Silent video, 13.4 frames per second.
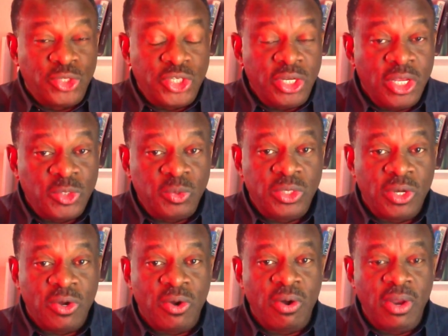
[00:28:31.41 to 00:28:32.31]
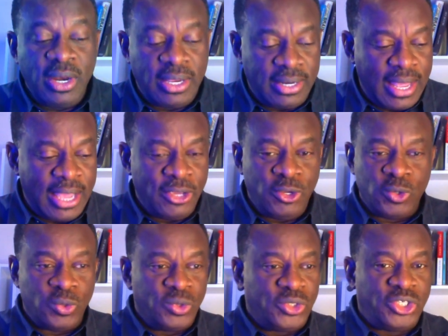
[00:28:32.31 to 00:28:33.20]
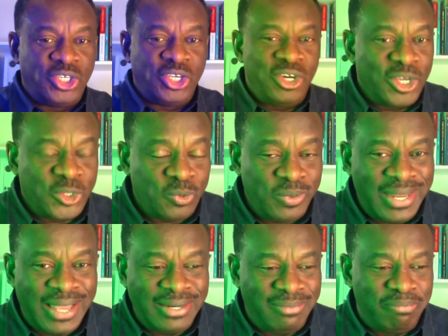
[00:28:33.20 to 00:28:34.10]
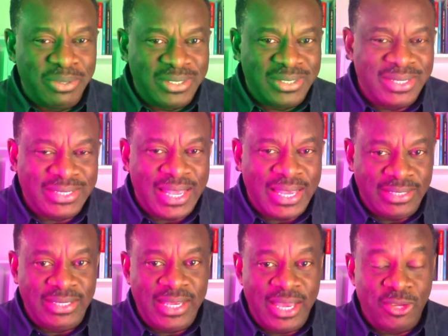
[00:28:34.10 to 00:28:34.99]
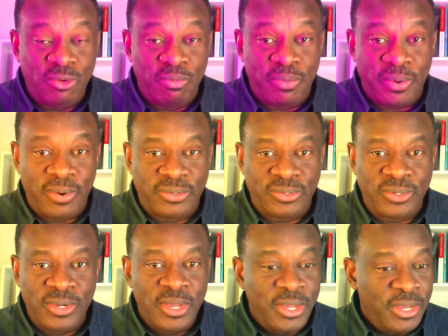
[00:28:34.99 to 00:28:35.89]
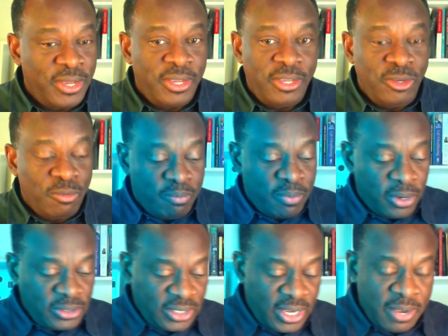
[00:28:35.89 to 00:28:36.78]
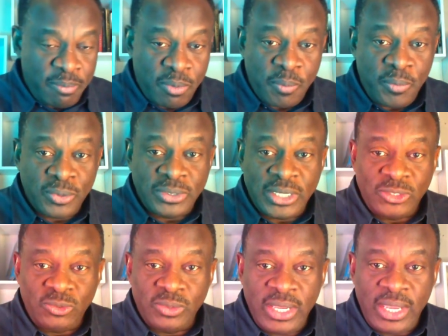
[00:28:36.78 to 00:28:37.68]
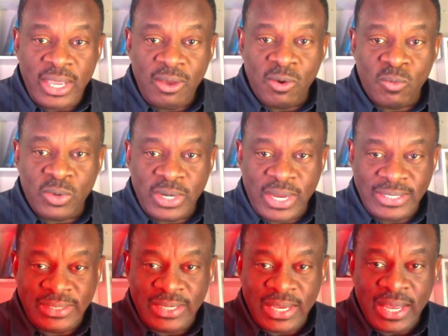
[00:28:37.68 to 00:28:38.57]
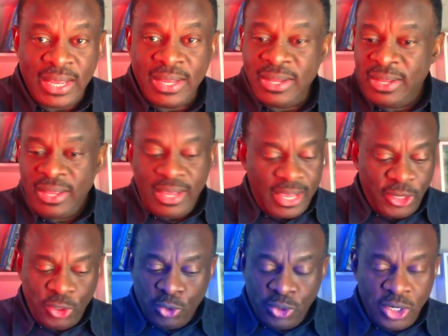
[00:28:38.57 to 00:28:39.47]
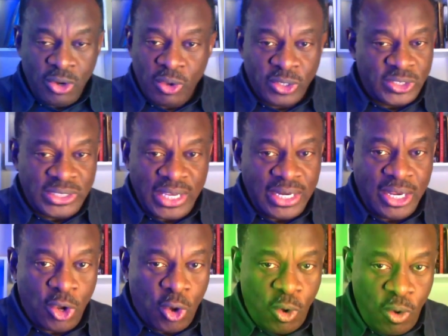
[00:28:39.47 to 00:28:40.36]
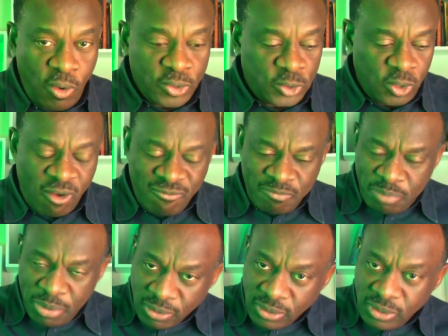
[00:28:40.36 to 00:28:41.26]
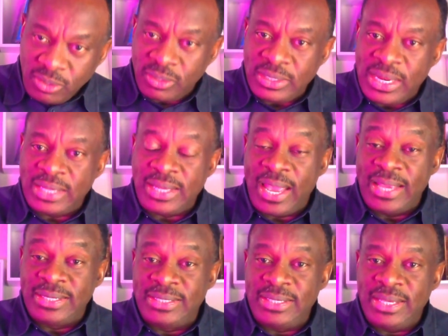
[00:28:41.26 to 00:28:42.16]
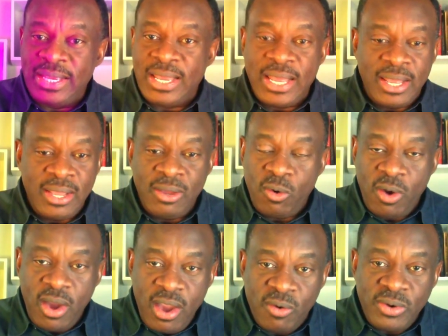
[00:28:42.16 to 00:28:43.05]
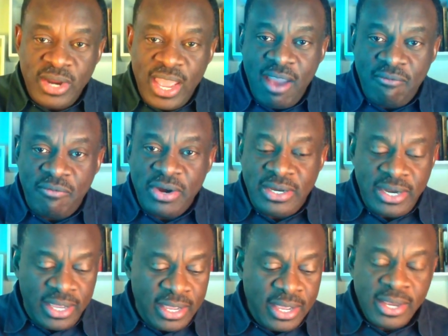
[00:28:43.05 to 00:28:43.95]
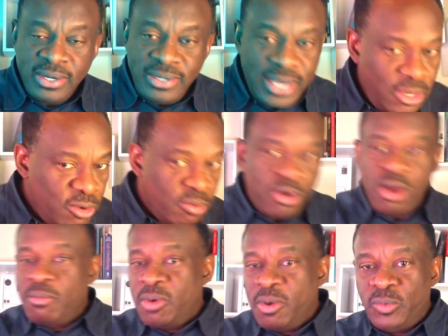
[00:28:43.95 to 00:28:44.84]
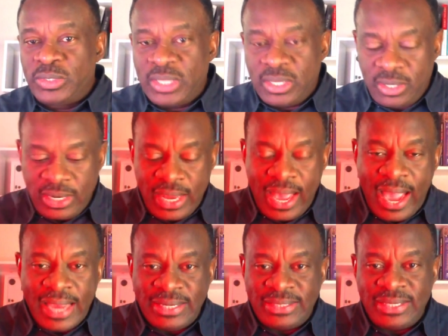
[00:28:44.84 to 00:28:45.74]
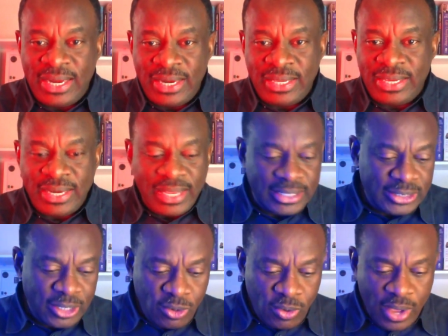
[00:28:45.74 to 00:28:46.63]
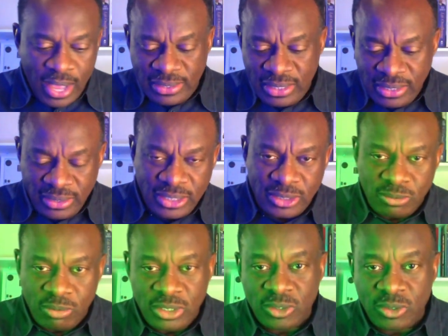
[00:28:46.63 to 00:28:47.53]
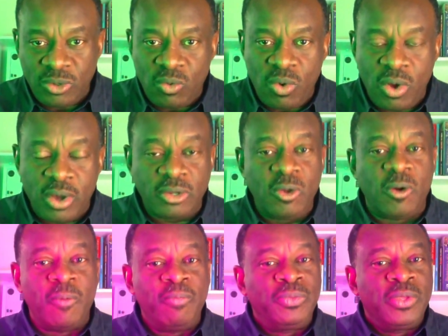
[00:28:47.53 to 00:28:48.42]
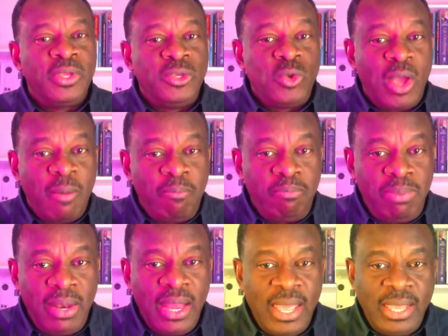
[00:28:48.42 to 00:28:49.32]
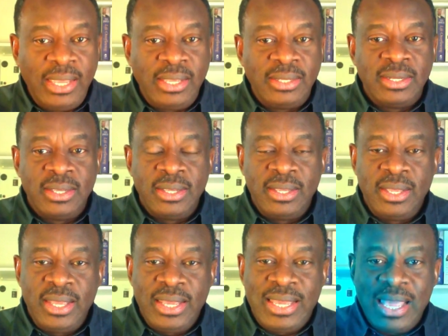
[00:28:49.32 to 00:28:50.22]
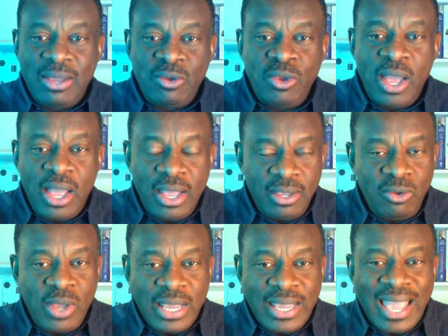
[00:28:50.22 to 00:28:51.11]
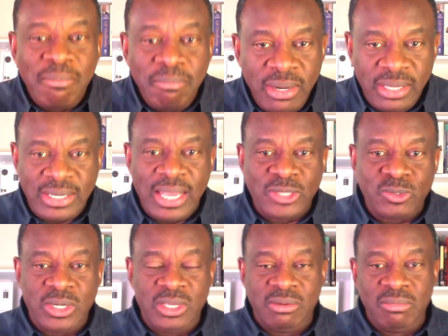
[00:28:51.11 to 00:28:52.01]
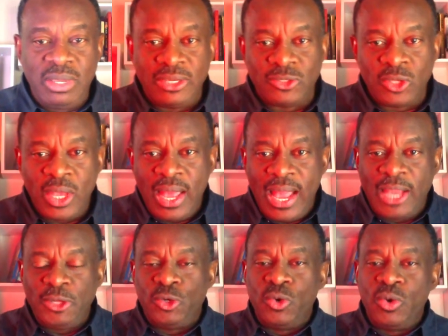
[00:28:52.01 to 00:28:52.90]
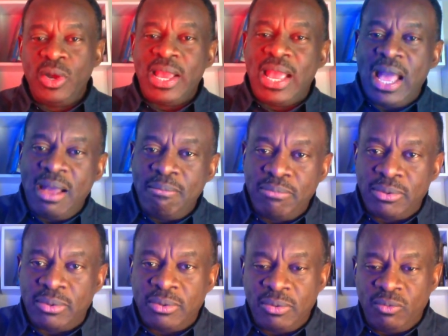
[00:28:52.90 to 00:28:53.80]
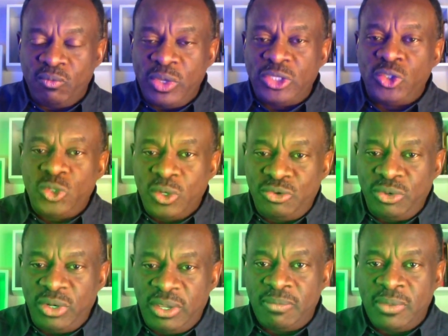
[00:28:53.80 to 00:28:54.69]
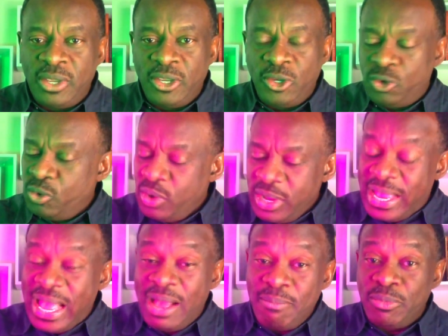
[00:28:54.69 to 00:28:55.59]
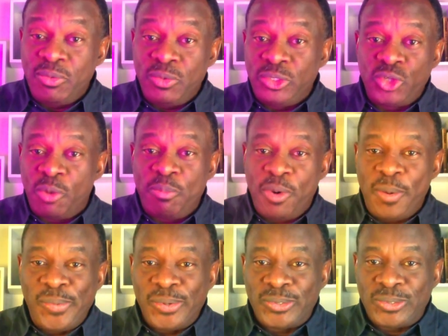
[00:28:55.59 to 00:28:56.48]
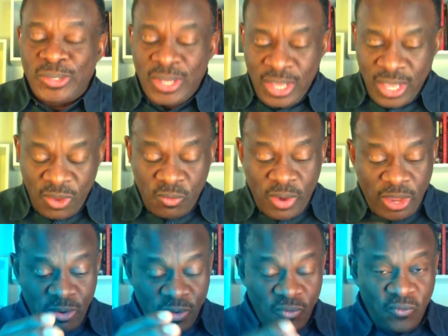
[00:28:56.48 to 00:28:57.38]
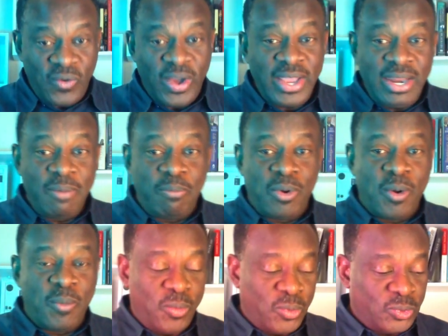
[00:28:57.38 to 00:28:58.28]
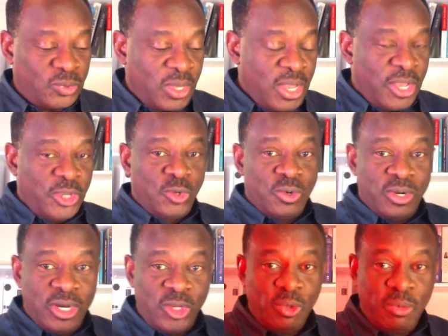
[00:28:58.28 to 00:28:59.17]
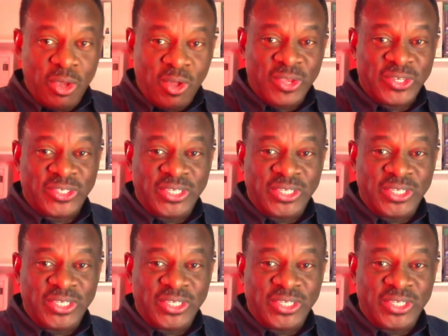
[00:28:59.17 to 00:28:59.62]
Are you serious with your calling? Are you serious with that business idea you brought? You brought a proposal today on one idea. You did not stay the course of building on that idea on every day. Then you come up with another idea again and say, no, I think this one is going to work. No, you are playing. You are gambling. That's what it means. And you don't gamble with your dream. You don't gamble with your purpose. When you find a purpose, you need to be